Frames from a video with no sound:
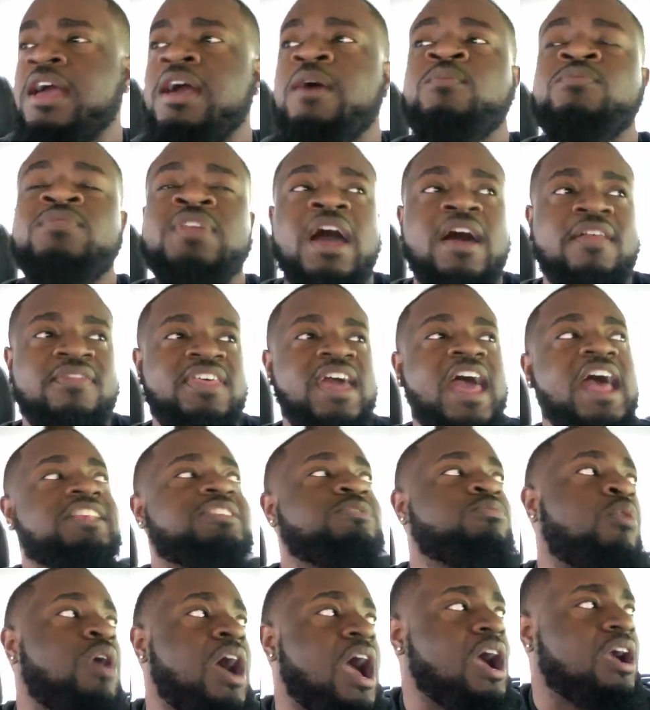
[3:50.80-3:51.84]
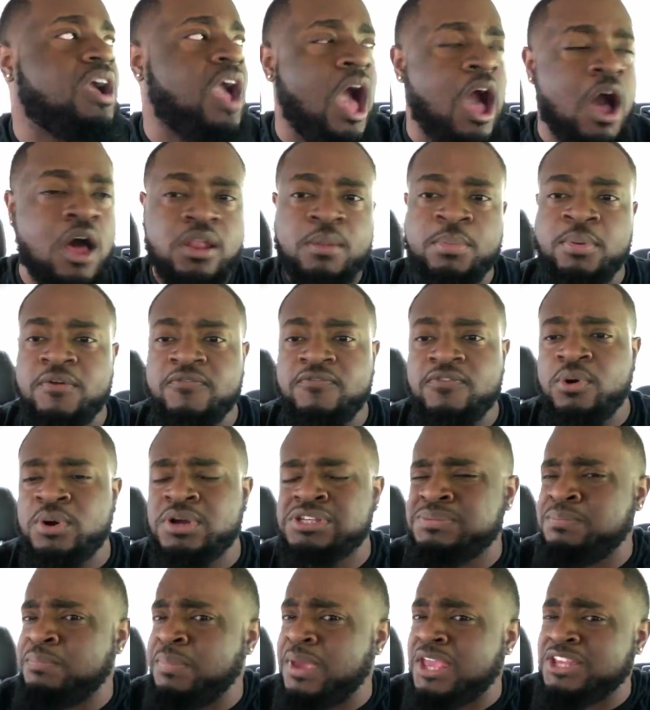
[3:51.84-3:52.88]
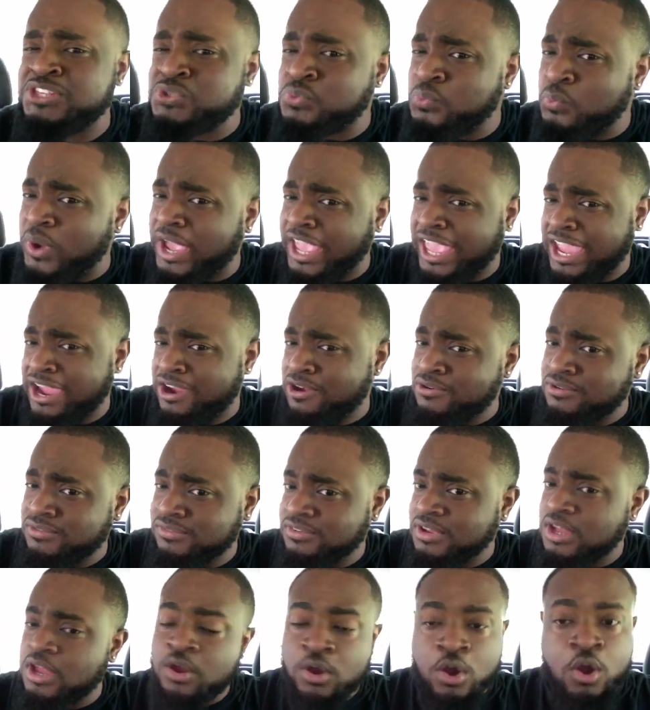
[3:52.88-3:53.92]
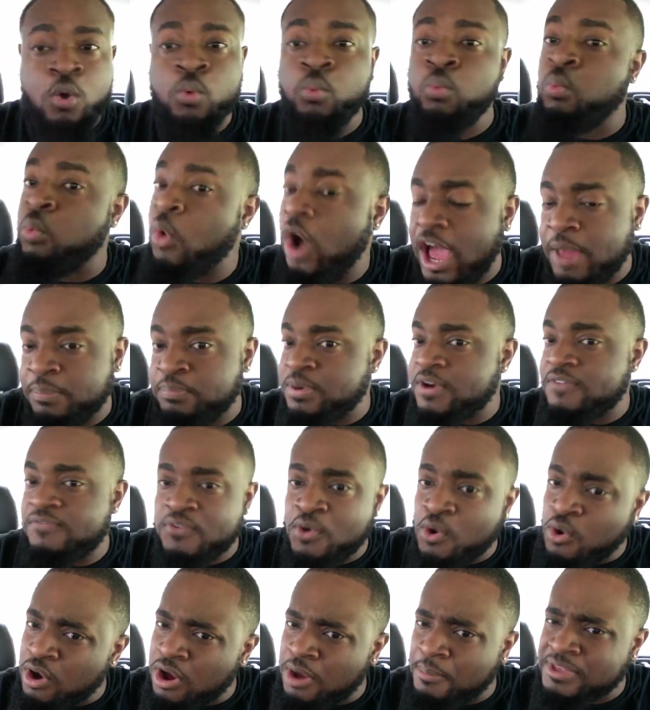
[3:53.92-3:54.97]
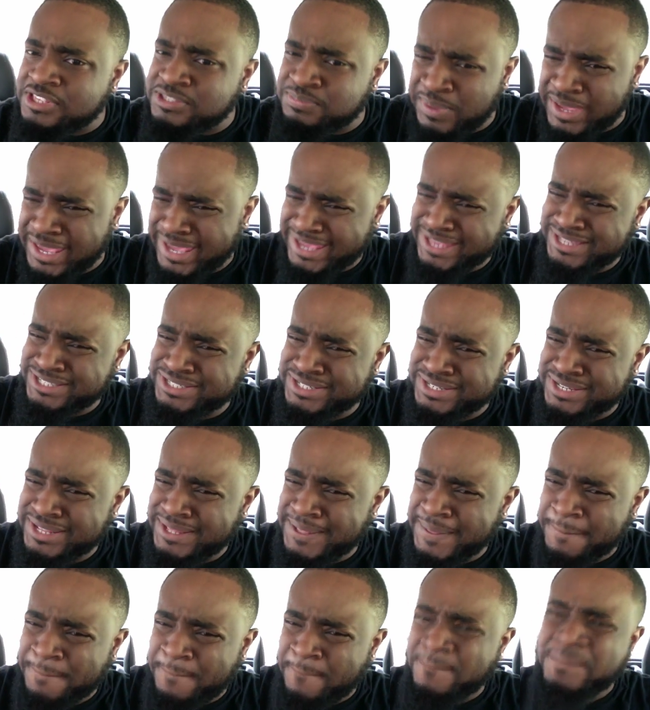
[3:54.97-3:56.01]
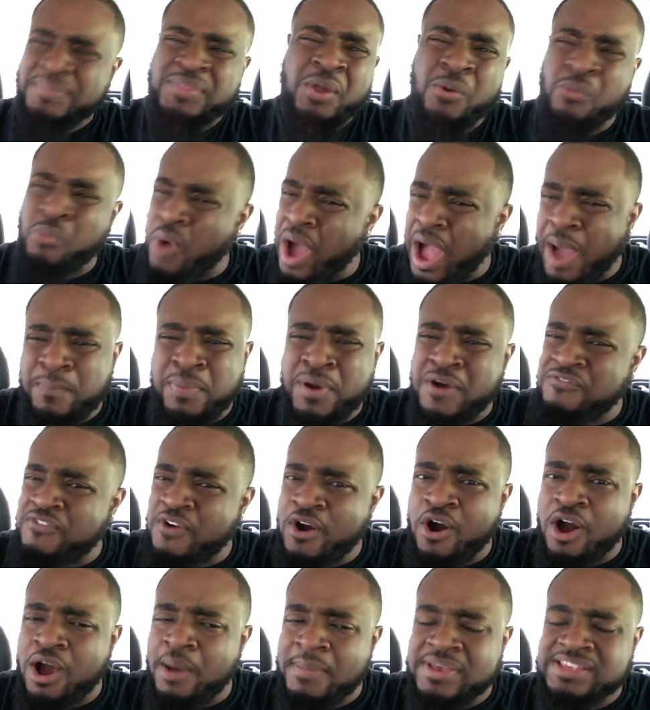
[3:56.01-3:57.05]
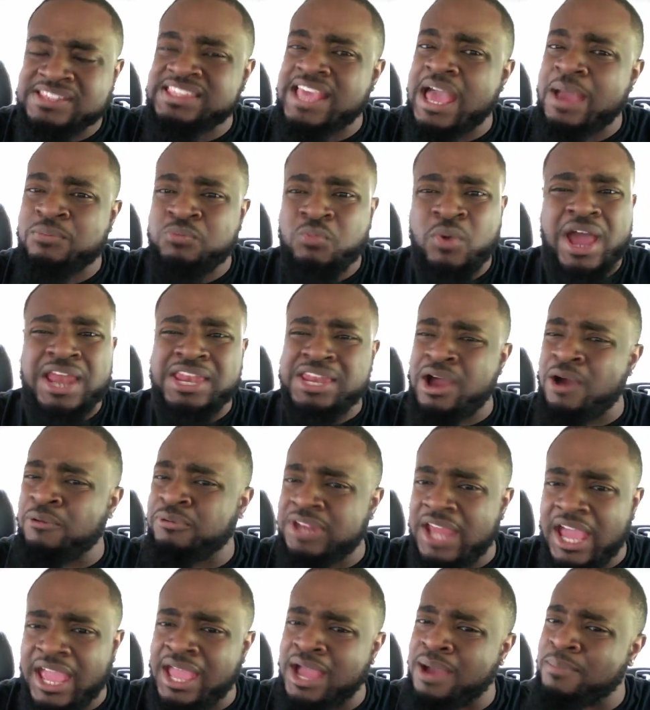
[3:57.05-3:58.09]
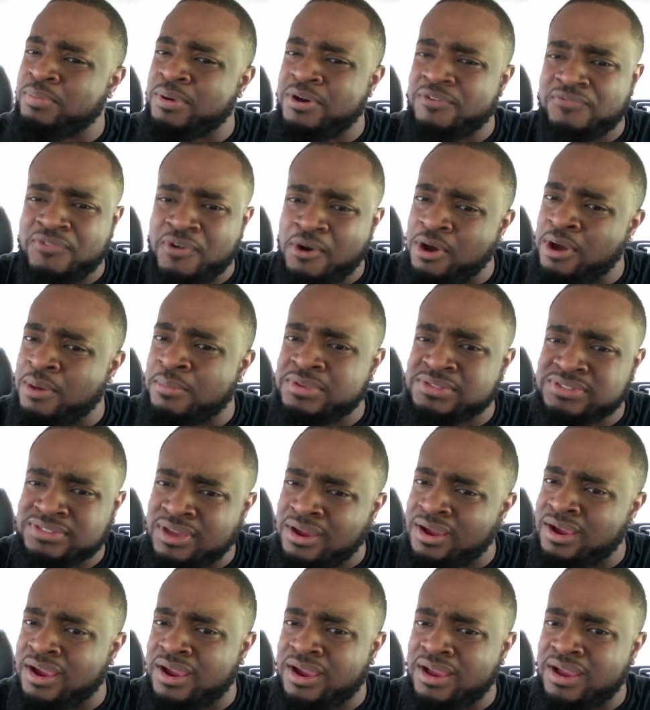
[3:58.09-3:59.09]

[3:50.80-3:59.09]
Now that's what I call a performance. Bitch, where? What performance, bitch? What performance? That wasn't no damn performance, girl.